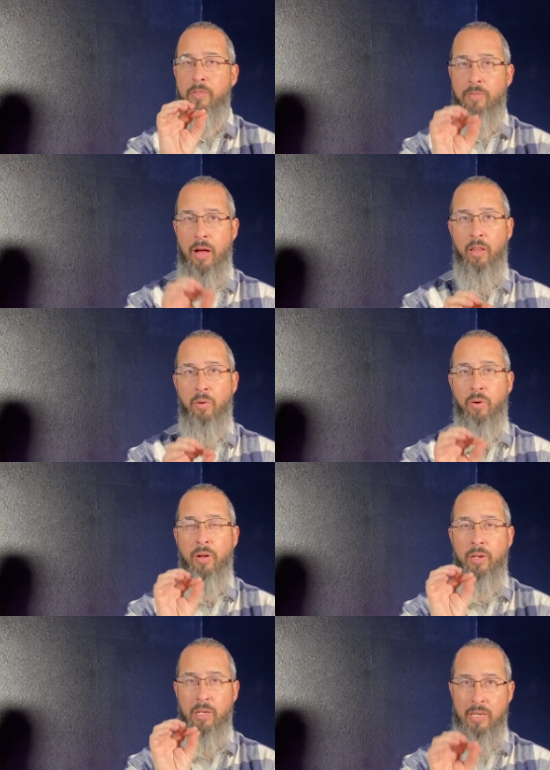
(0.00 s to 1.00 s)
follower,
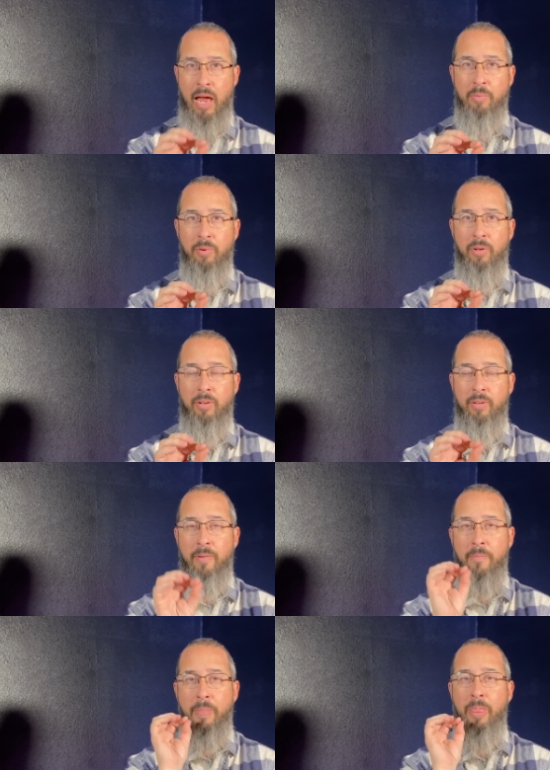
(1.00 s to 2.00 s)
a disciple.
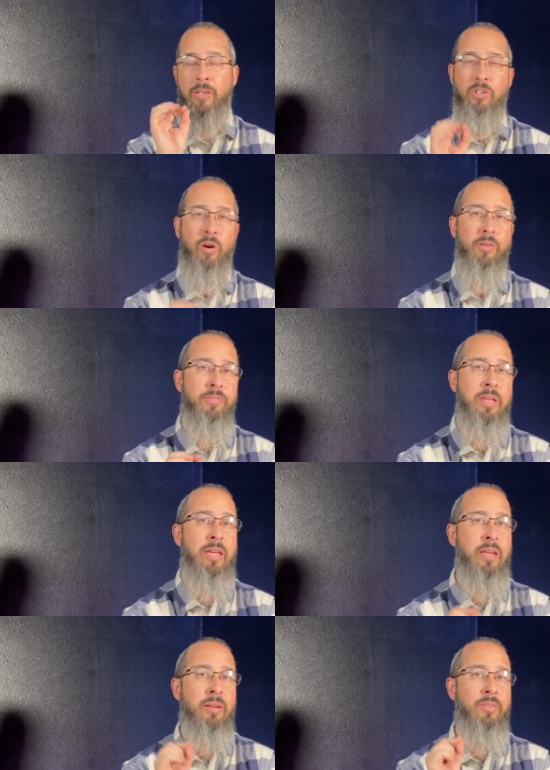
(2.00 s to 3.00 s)
Start
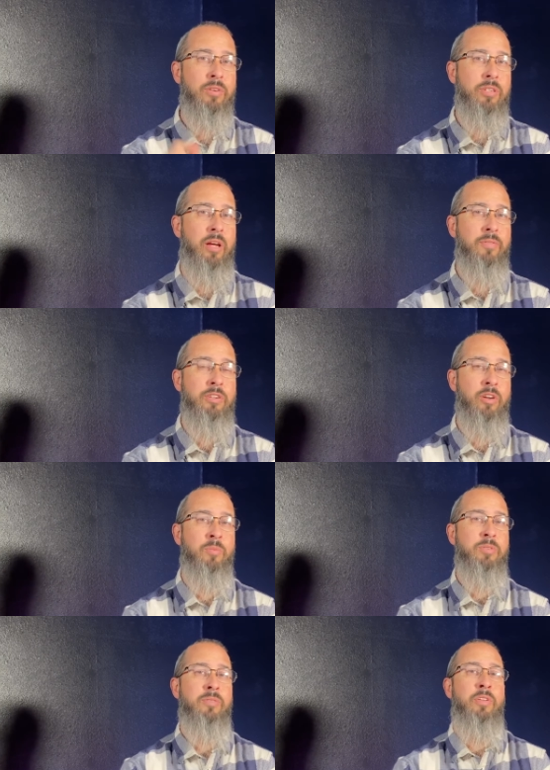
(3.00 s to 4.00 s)
thinking of yourself in
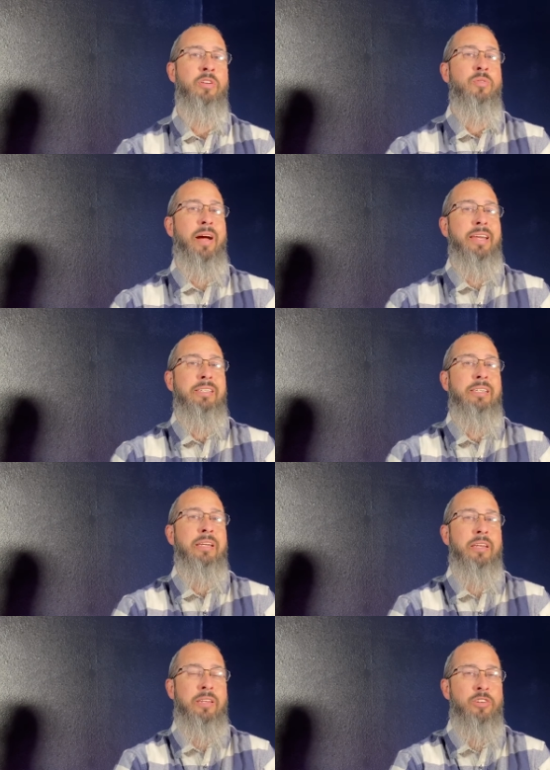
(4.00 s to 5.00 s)
terms of the new
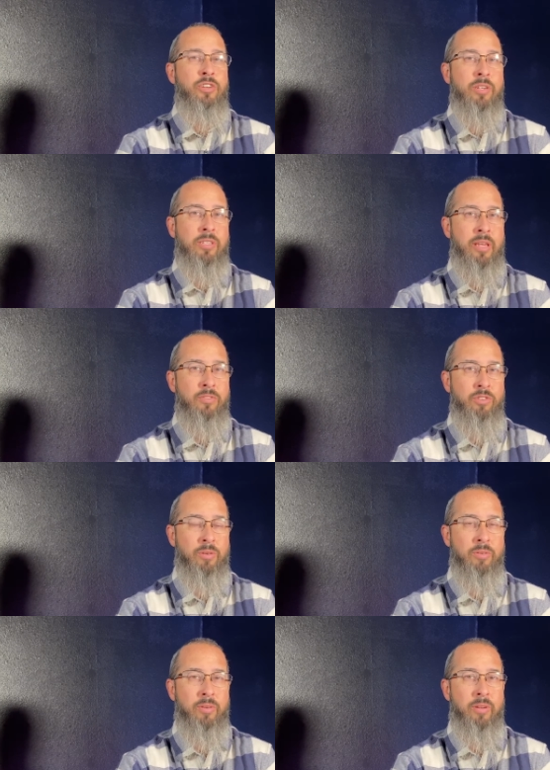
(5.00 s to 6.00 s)
identity Jesus gives
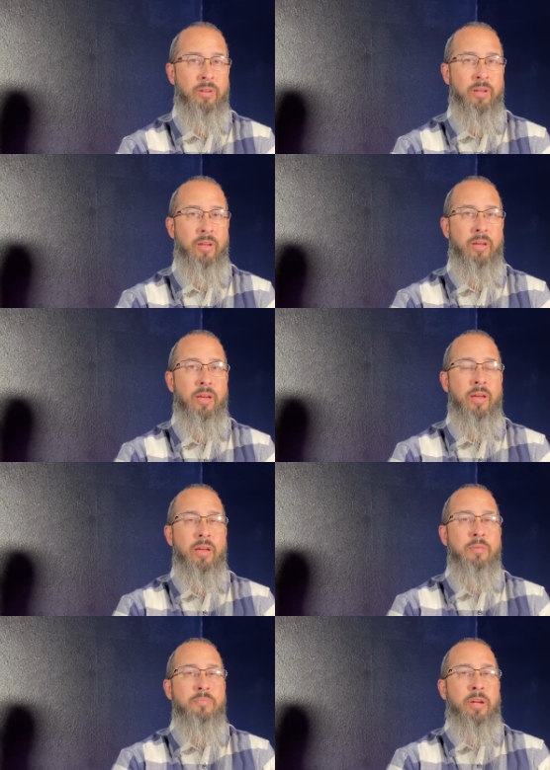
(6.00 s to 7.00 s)
you.
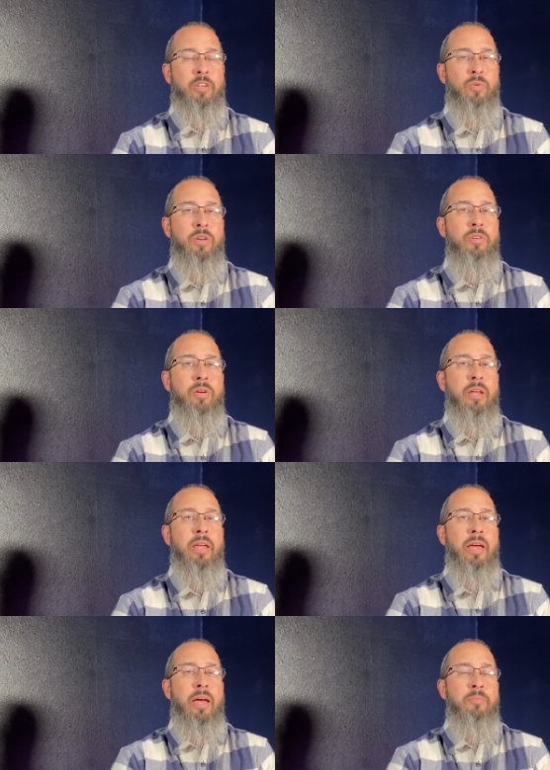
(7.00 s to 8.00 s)
Because when you can
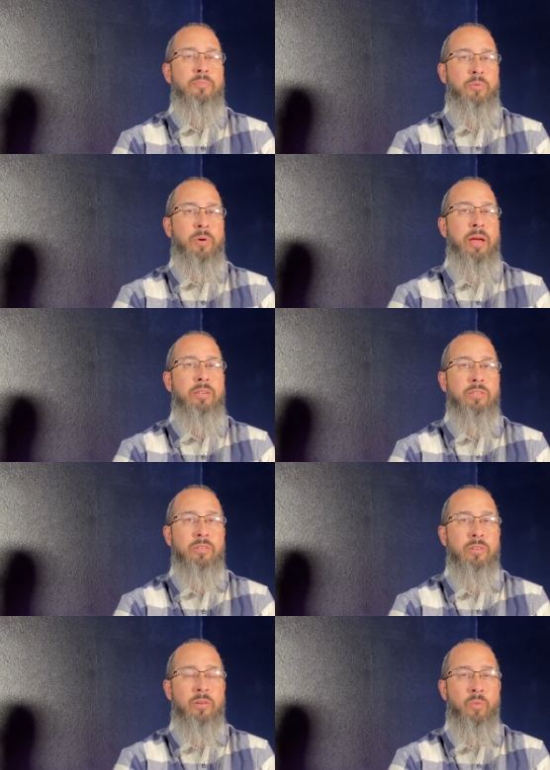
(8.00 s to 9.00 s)

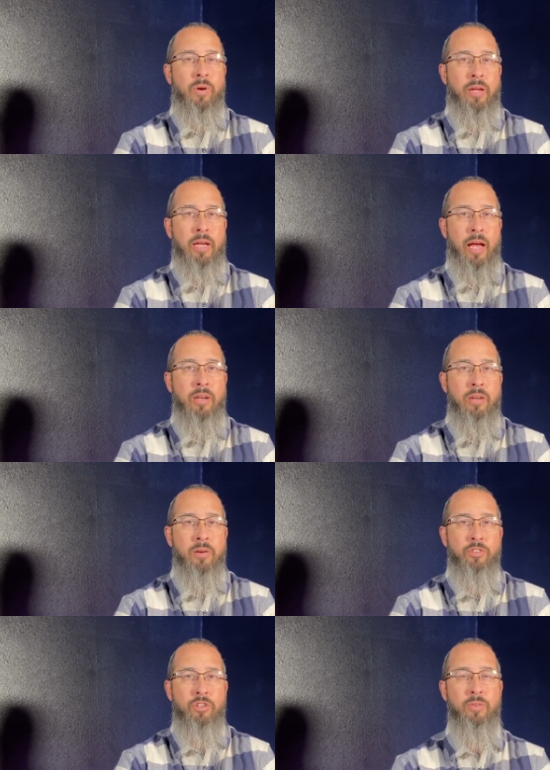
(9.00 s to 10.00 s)
embrace what God
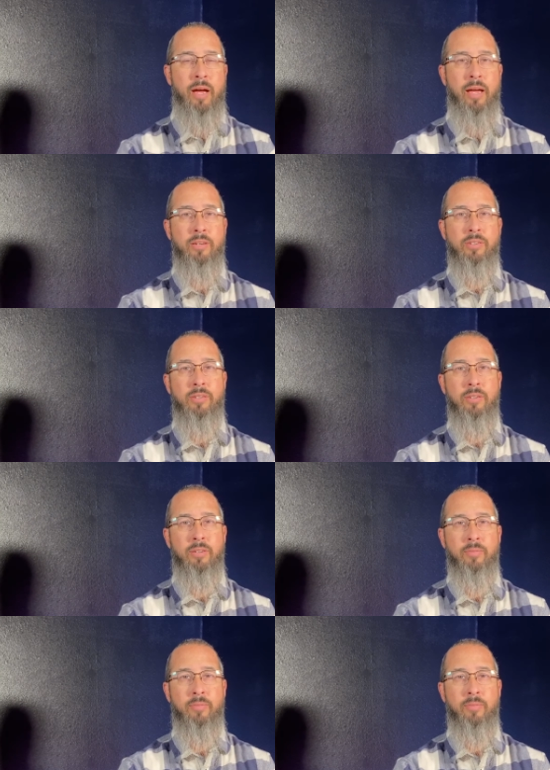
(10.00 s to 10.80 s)
knows you as,